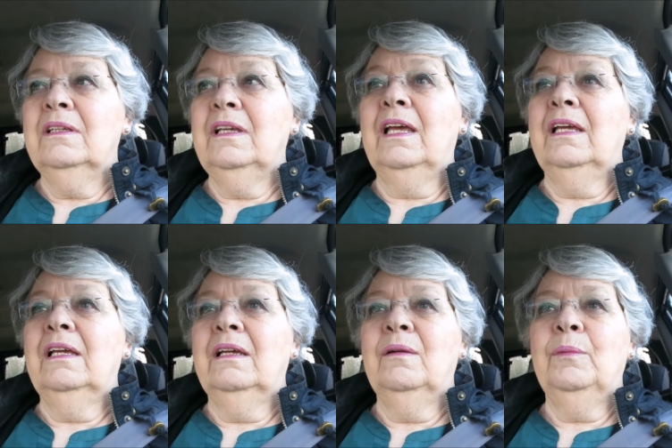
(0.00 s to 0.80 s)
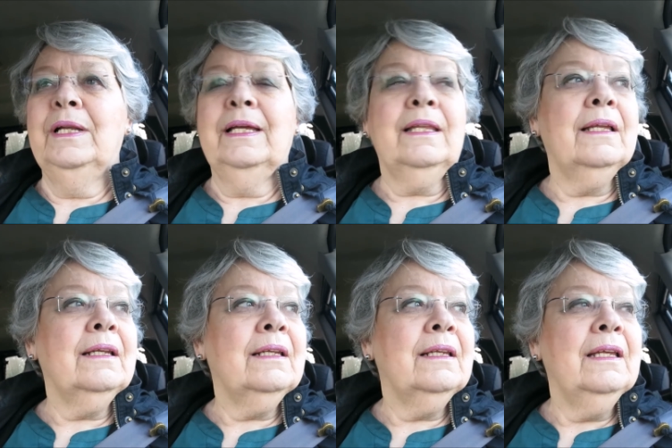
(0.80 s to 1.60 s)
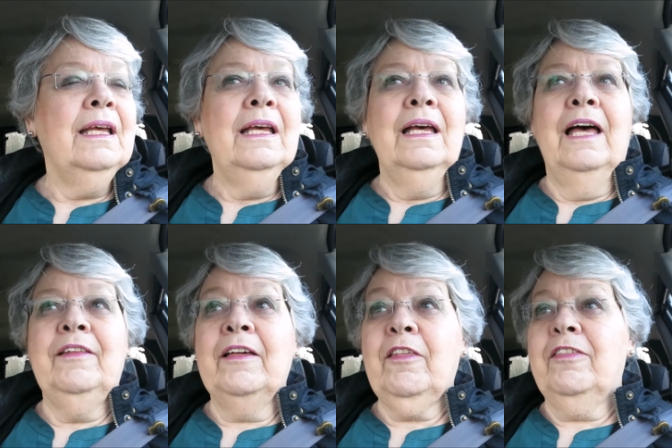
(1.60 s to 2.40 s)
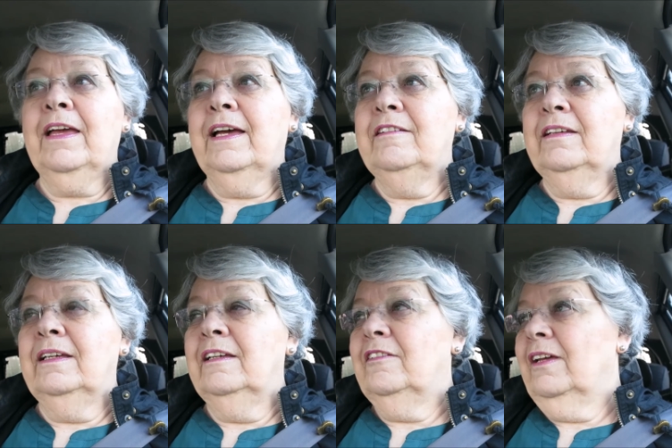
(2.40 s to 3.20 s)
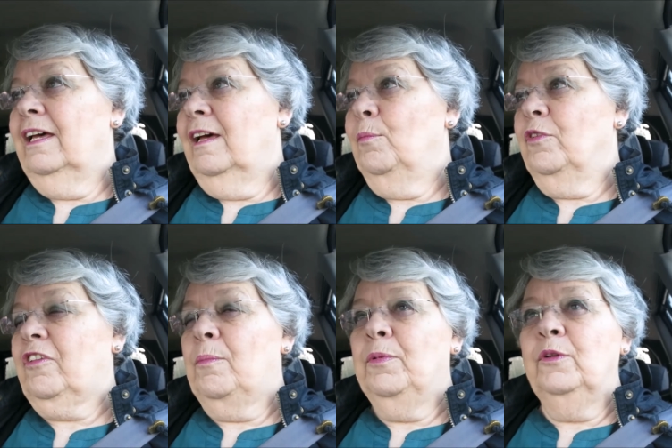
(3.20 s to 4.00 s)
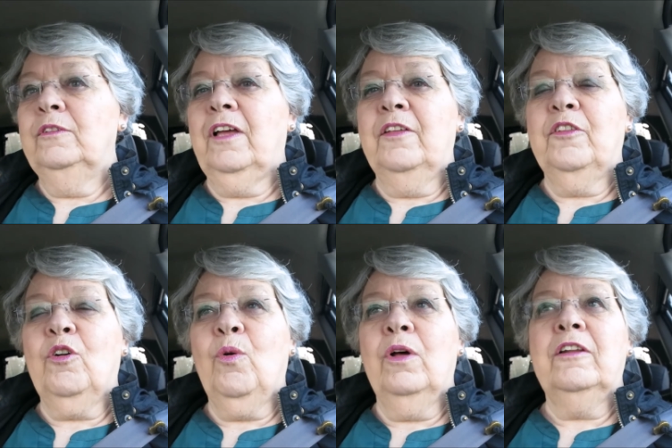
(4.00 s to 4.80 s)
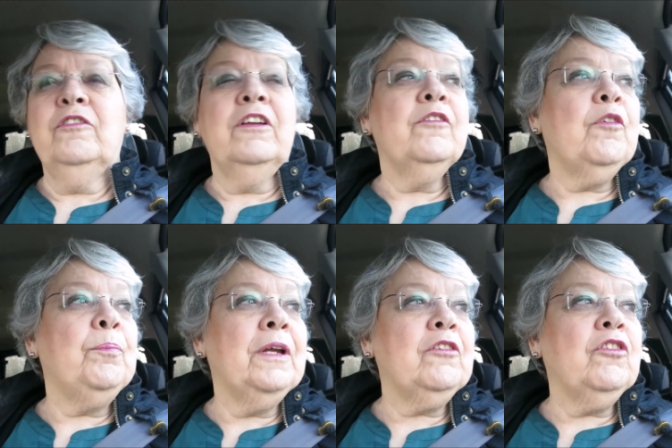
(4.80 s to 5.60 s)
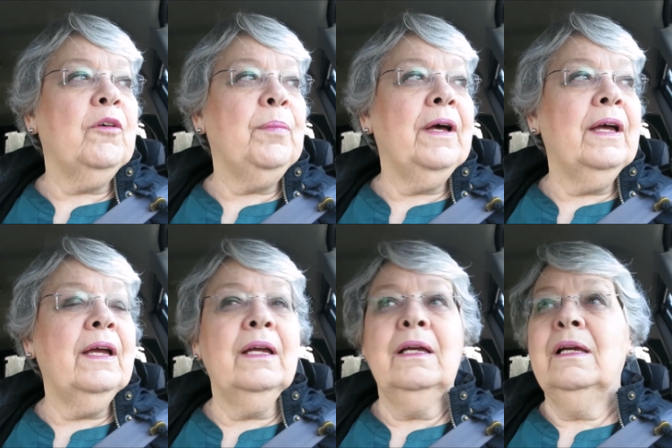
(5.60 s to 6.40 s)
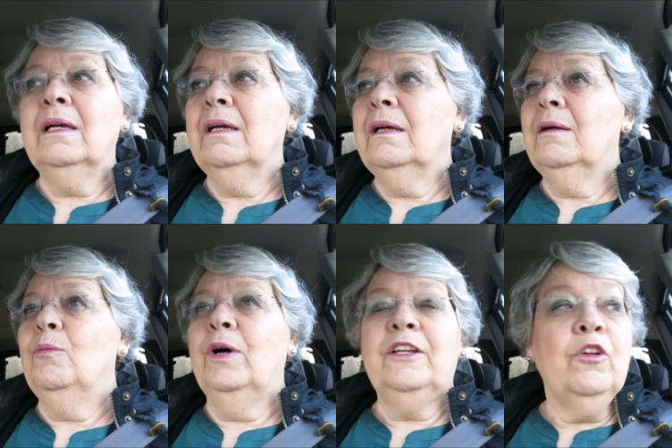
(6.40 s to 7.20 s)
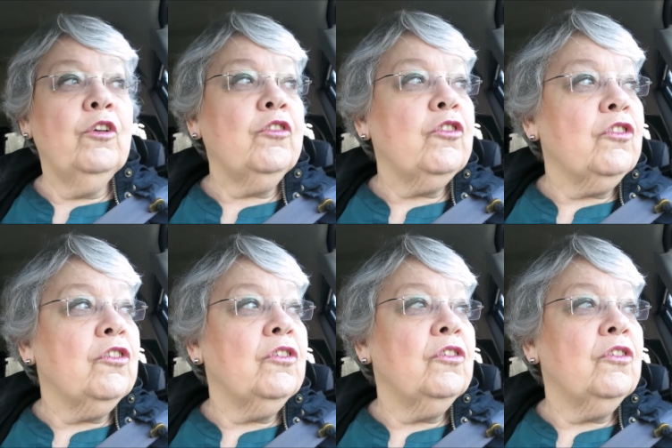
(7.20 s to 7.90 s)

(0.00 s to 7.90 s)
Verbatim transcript: Yay, we like that. And the other thing I did um, was I pulled down the quality of the picture by one notch